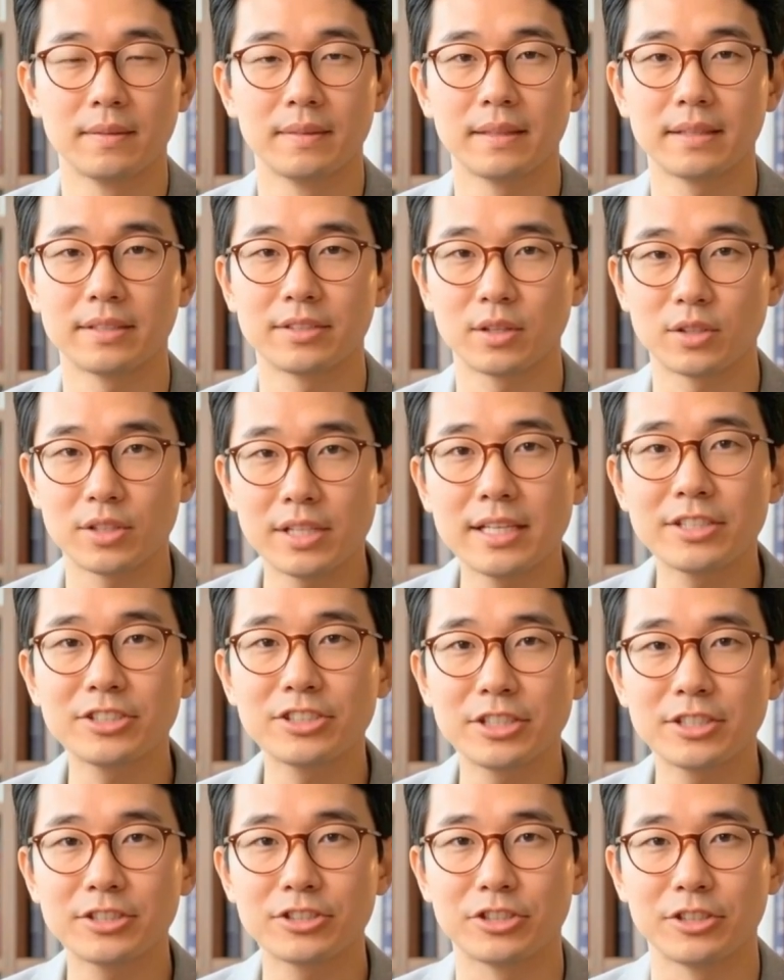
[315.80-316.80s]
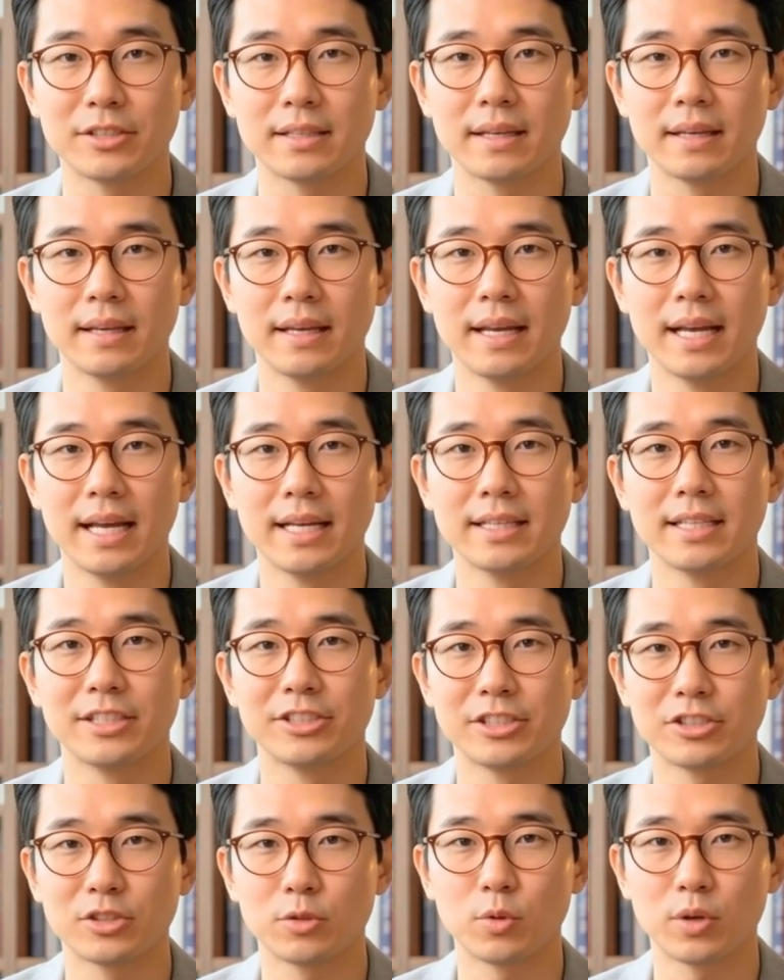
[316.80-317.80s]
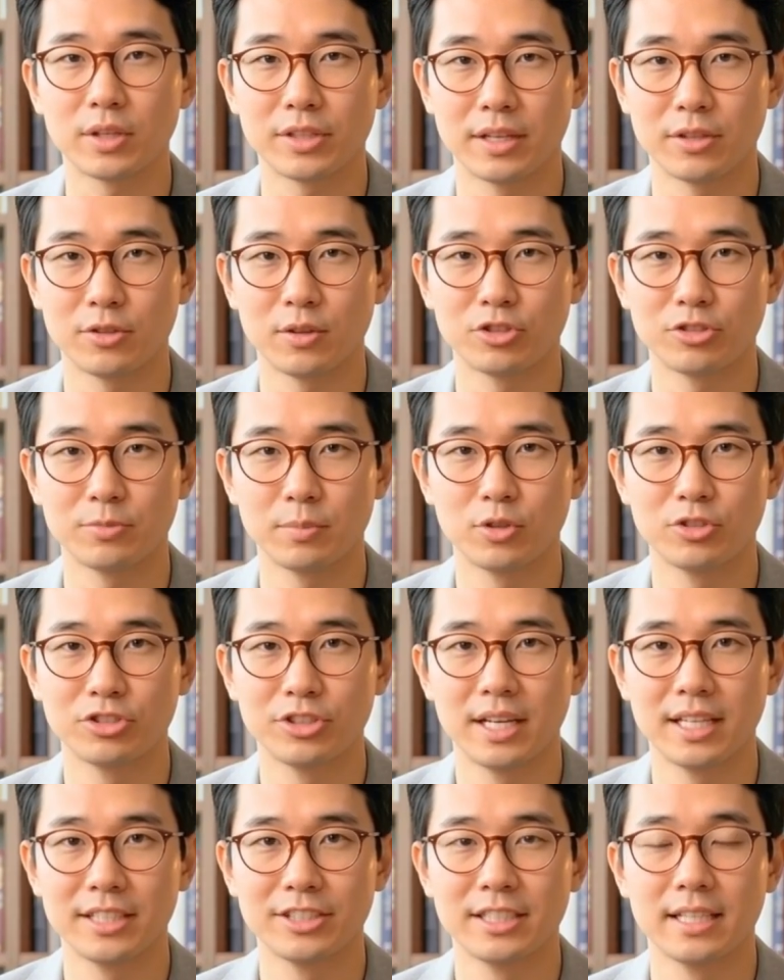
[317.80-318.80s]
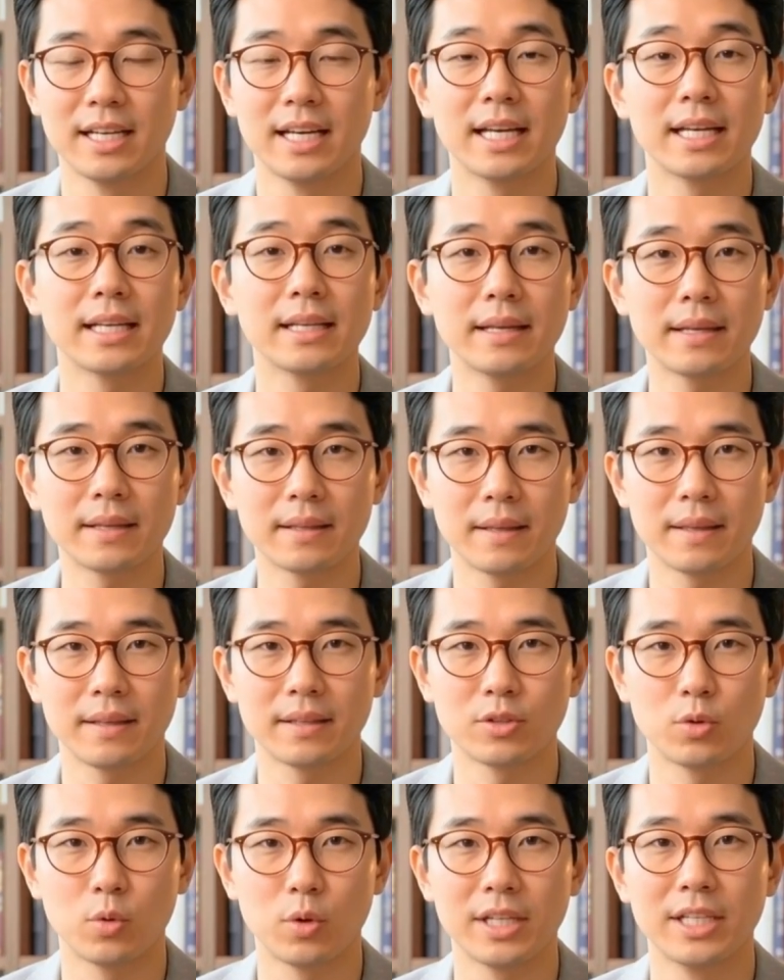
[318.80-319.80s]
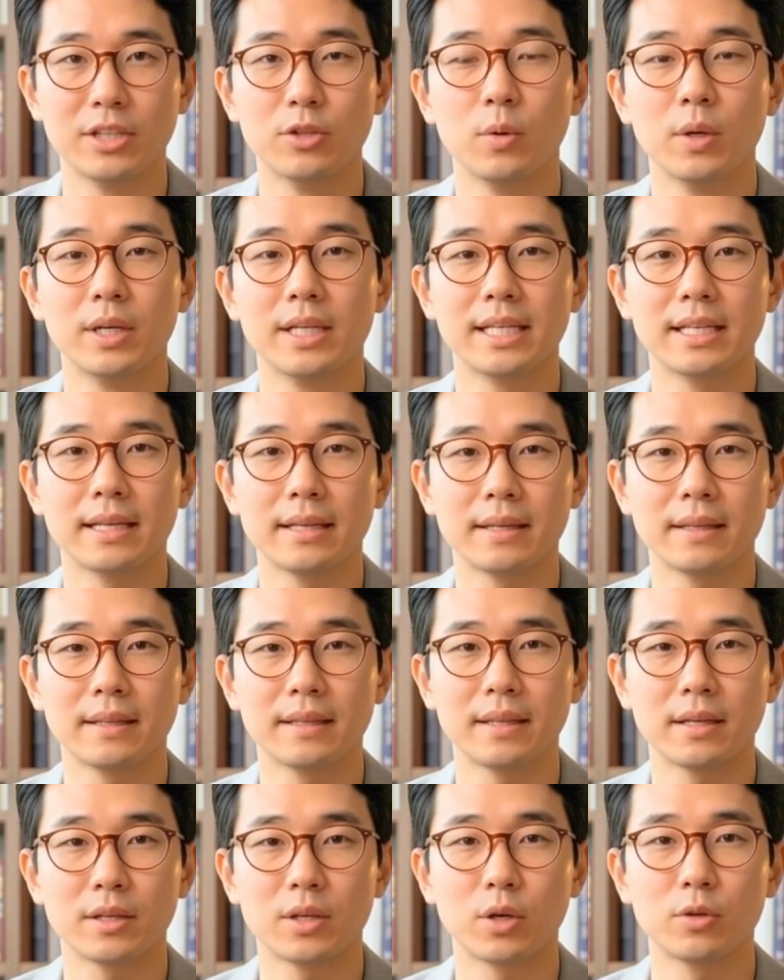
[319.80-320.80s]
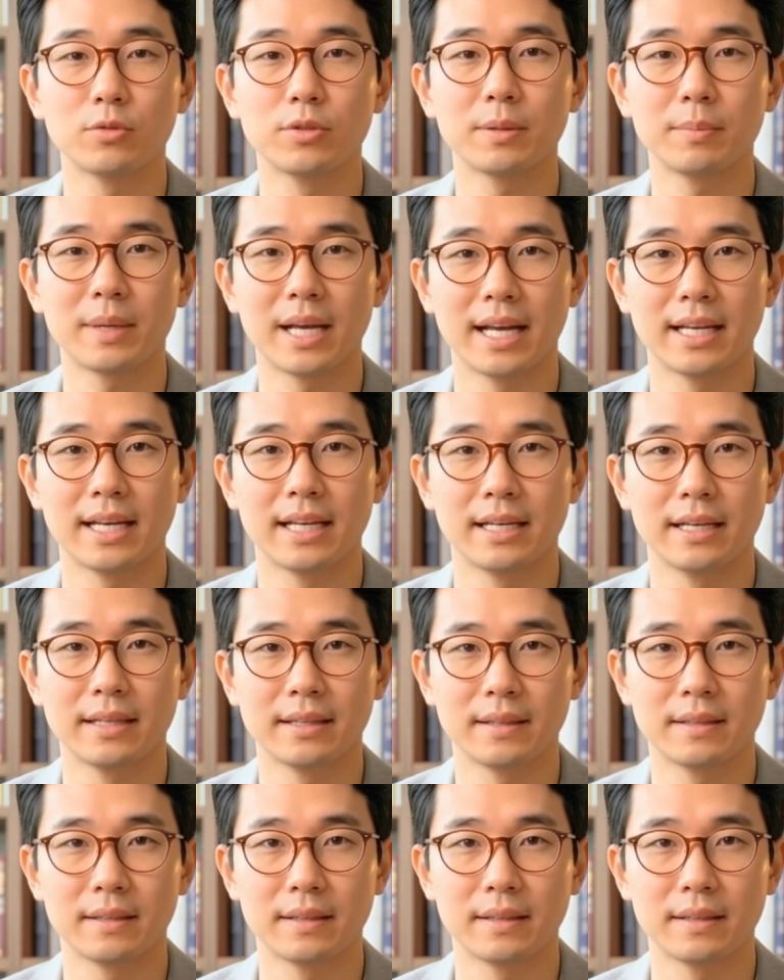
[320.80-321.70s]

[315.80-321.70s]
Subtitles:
Third instance, and this is the one that looks most like today, 2020, COVID panic.